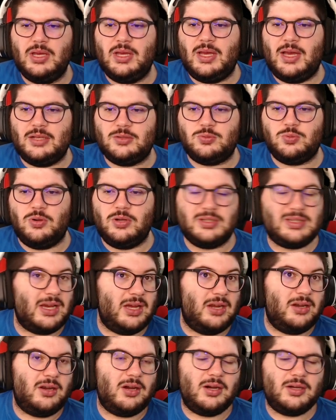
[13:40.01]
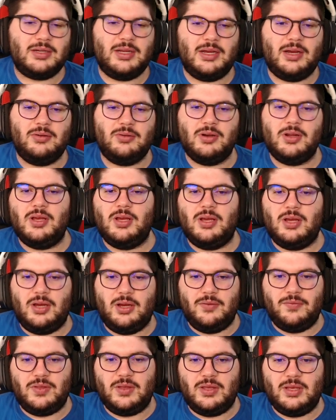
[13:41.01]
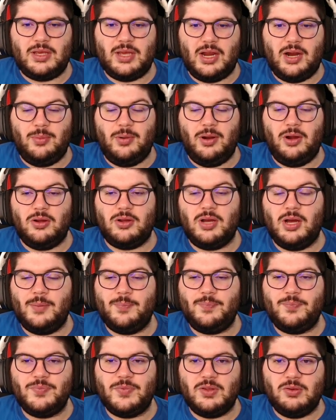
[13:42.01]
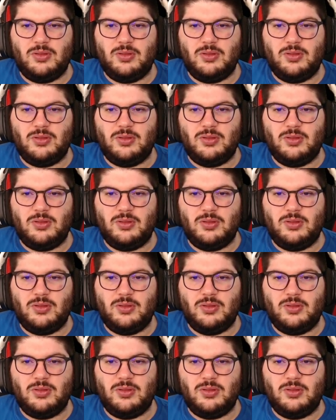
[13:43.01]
as well as they got knocked out of the Carabao Cup,